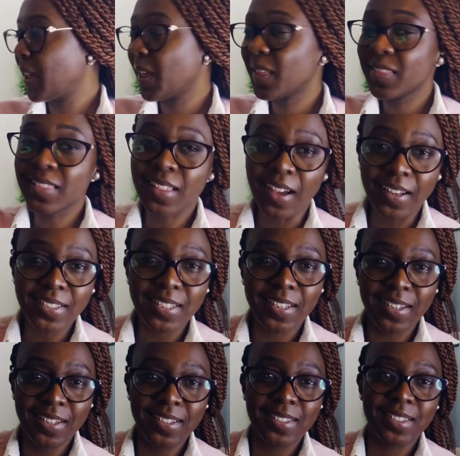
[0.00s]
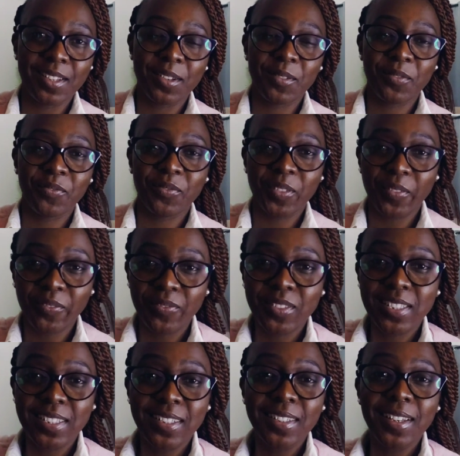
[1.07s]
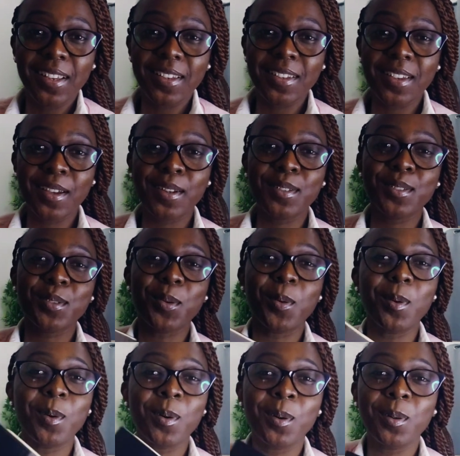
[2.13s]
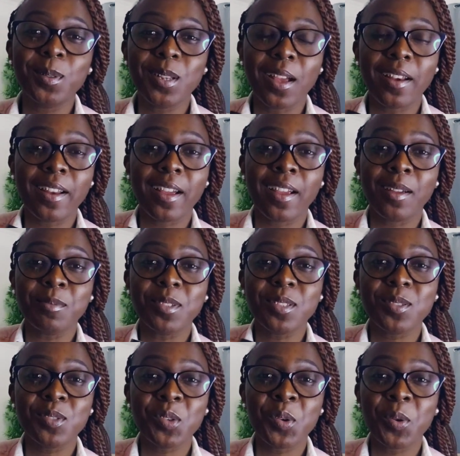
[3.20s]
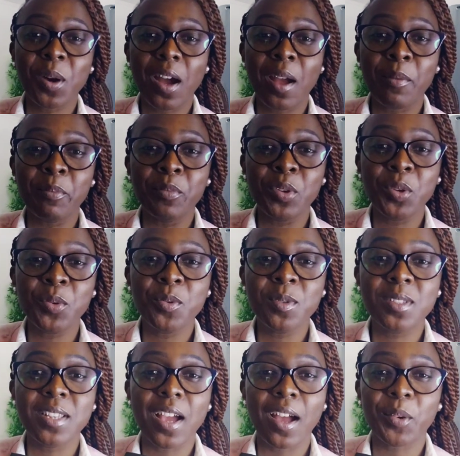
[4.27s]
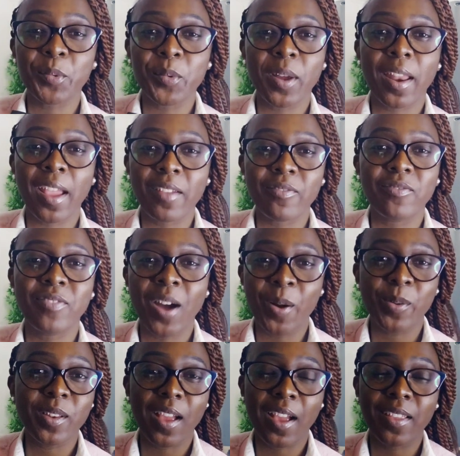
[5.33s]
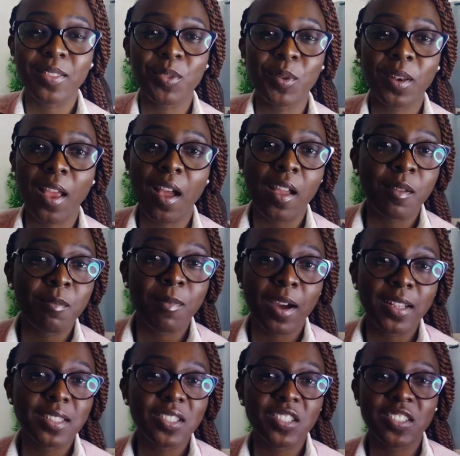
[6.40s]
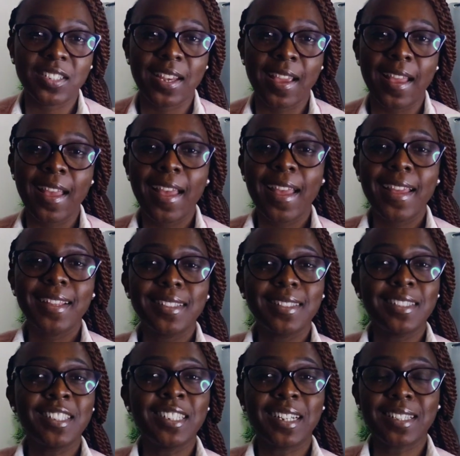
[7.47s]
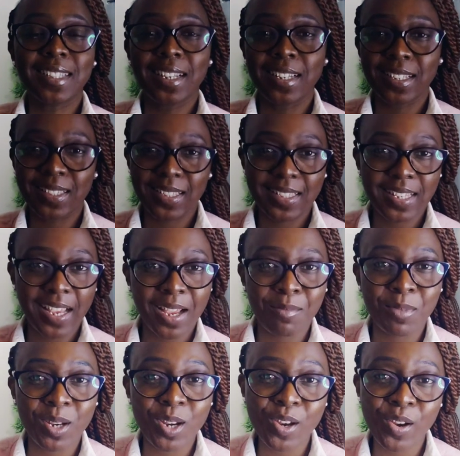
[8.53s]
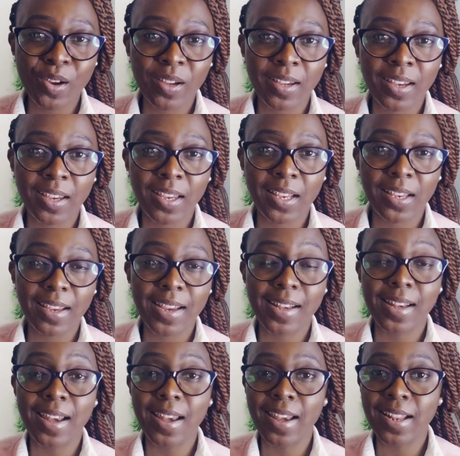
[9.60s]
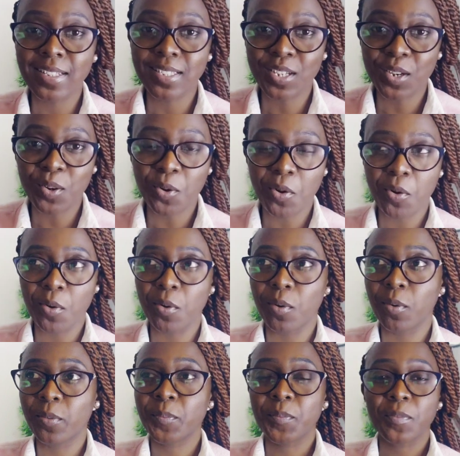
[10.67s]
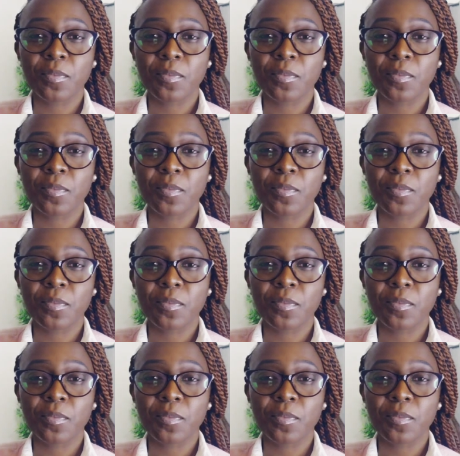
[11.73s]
that is fifteen years old and I am so amused at what I found. I thought I must share just the lessons I am learning in letting go,